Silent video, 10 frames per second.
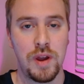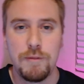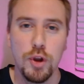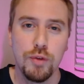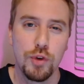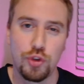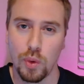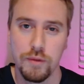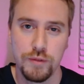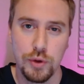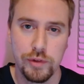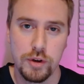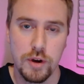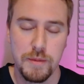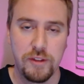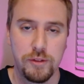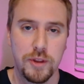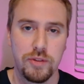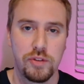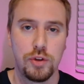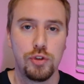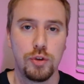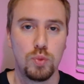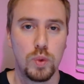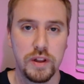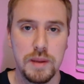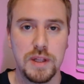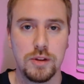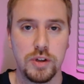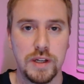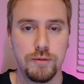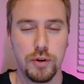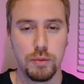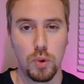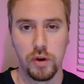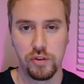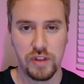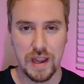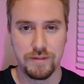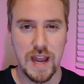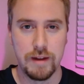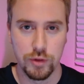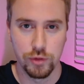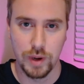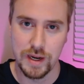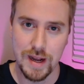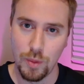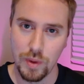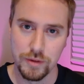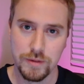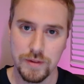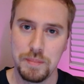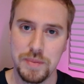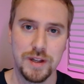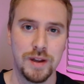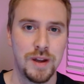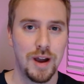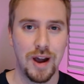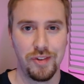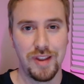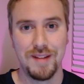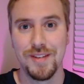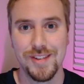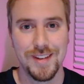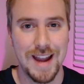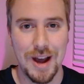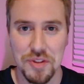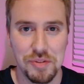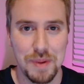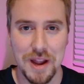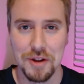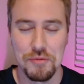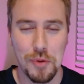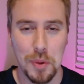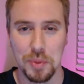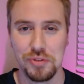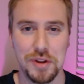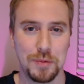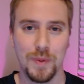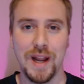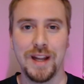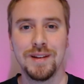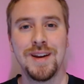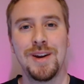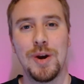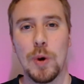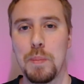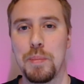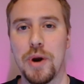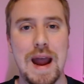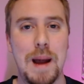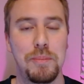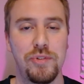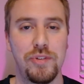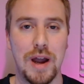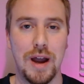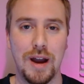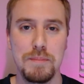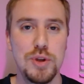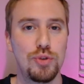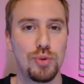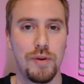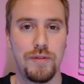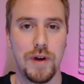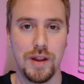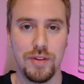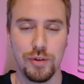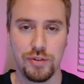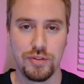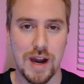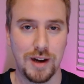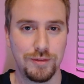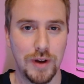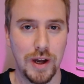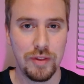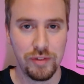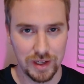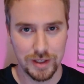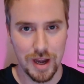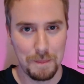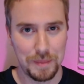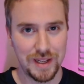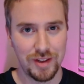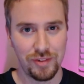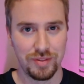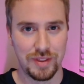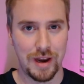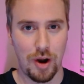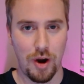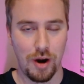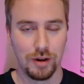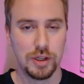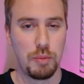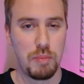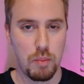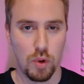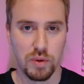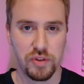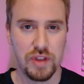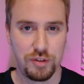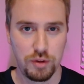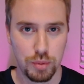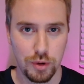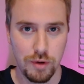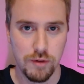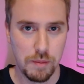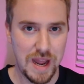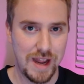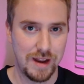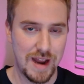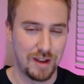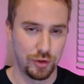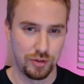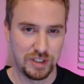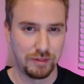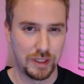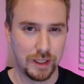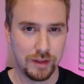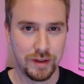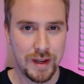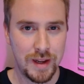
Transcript: If you have a short fuse on your investments, you should really be looking for more safe havens right now, whether that be a savings account that's paying a 4% rate, or perhaps mutual funds or stock funds in companies that are a little bit more recession proof or pay a nicer dividend.